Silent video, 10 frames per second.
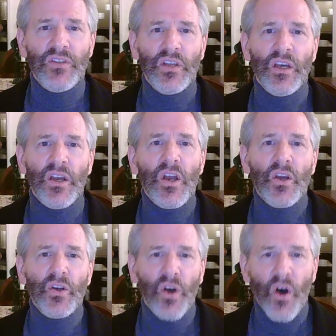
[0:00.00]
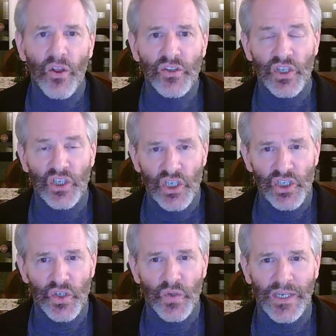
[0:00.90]
the collagen
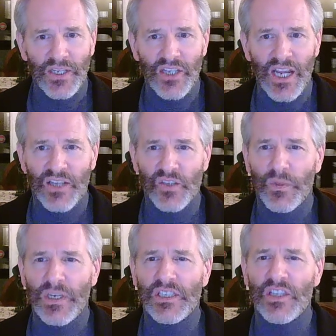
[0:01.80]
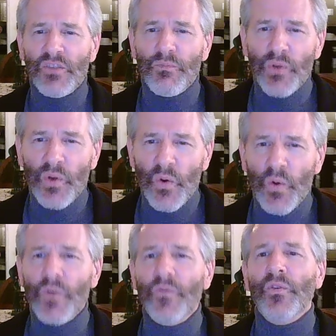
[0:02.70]
tissue in tendons. So we see this
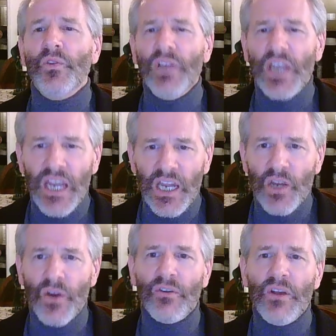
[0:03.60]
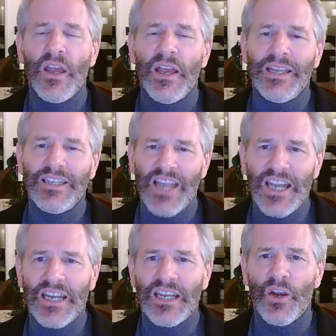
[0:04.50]
beautiful linear
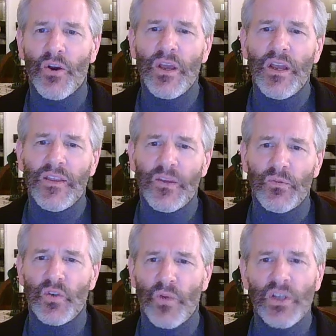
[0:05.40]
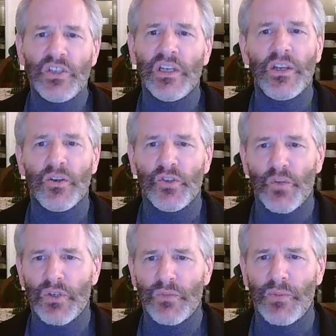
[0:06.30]
tendon here that was originally your
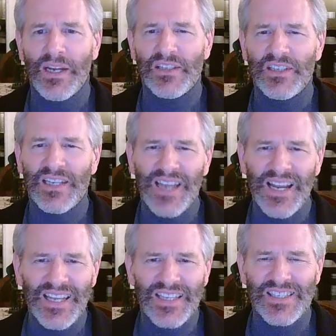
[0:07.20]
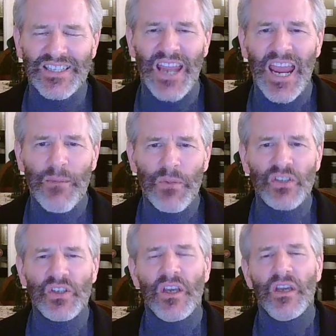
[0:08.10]
supraspinatus, and it kind of gets
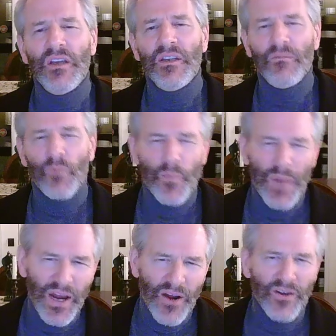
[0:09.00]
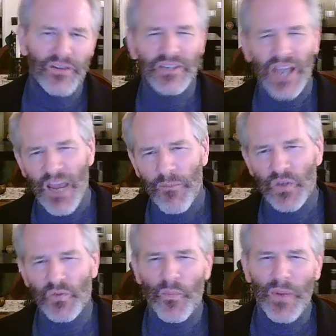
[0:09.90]
damaged, repaired,
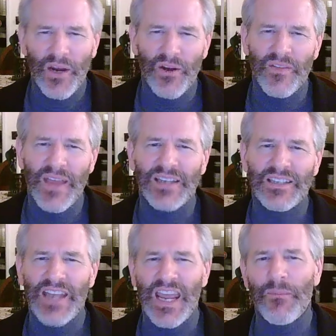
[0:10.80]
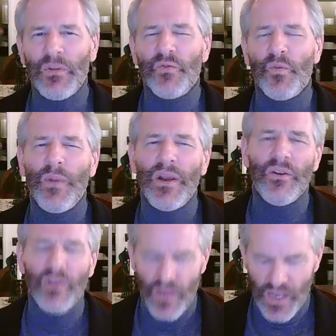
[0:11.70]
damaged, repaired, and that damaged,
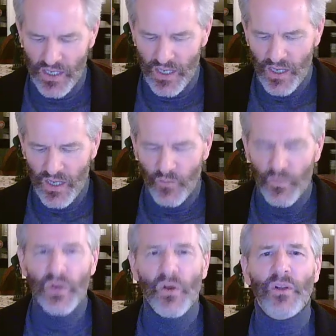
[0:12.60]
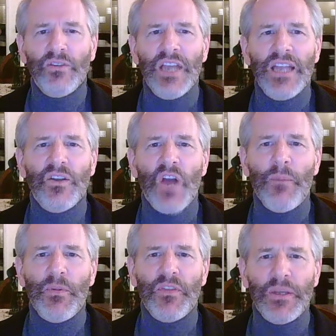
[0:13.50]
repaired thing we call
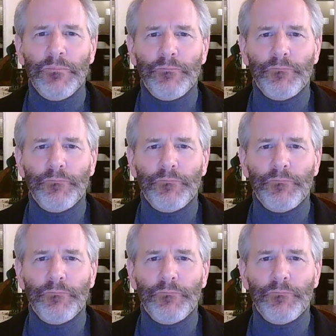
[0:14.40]
tendinopathy.